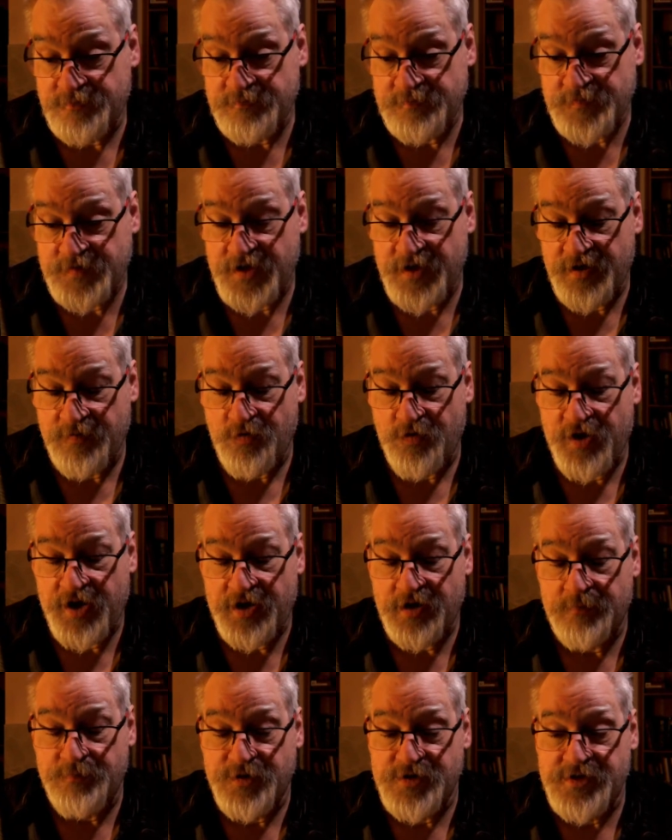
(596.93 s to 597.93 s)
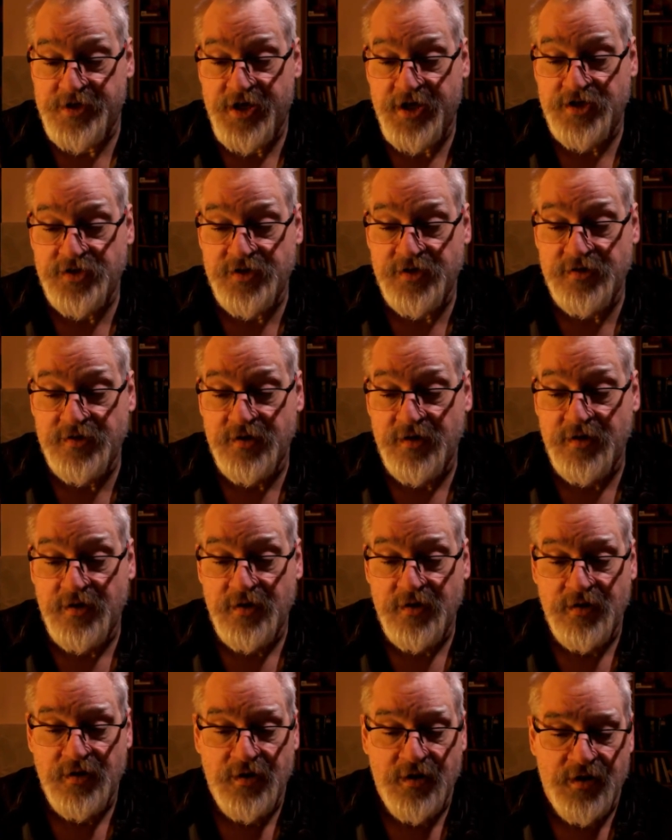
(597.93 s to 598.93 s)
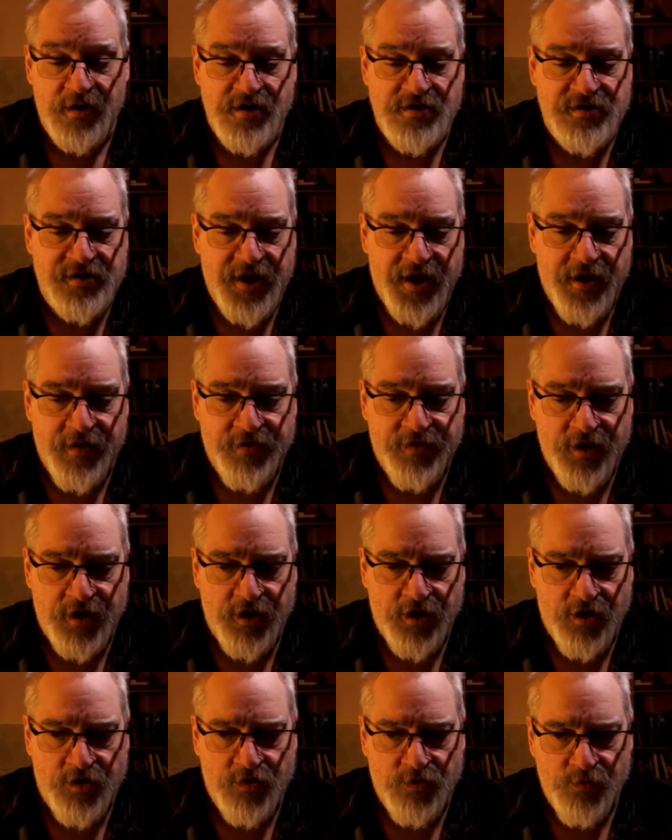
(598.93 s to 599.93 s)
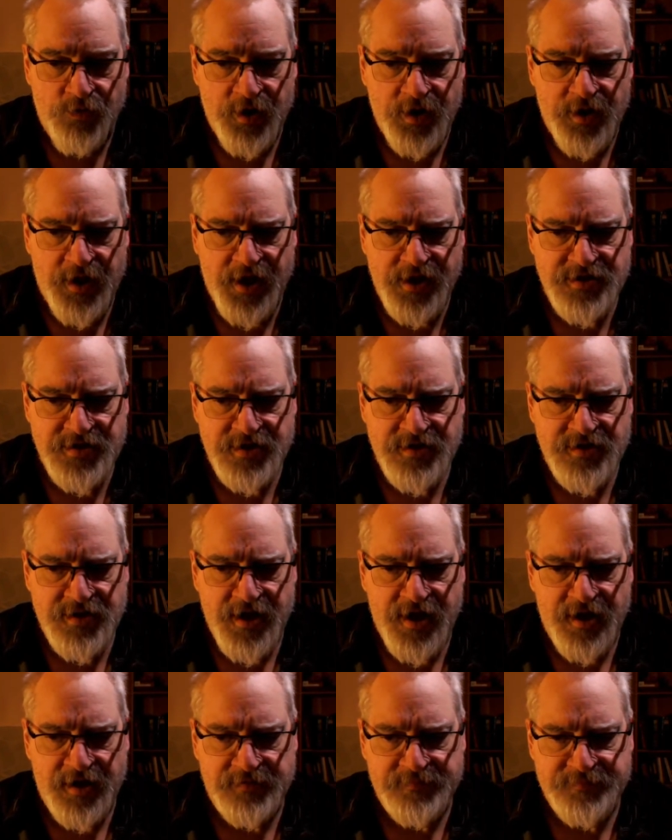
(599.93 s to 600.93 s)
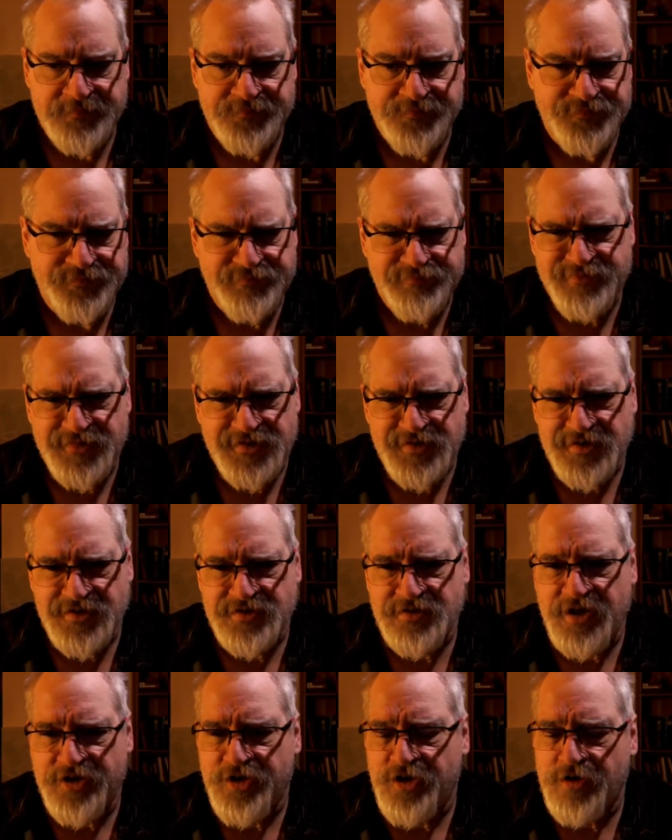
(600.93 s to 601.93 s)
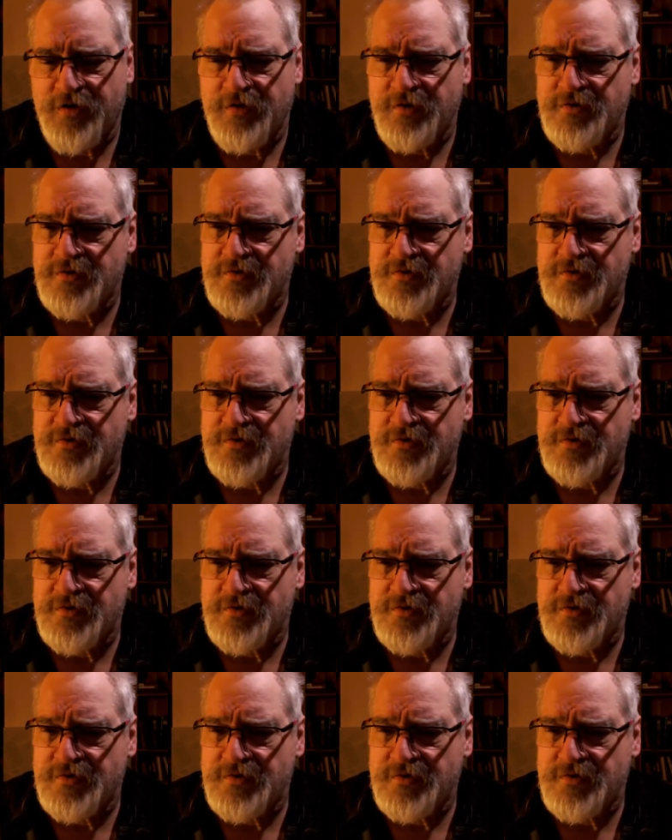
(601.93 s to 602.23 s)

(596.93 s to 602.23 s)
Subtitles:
okay, I'm grounded and protection. The second thing you can realize is that it's not your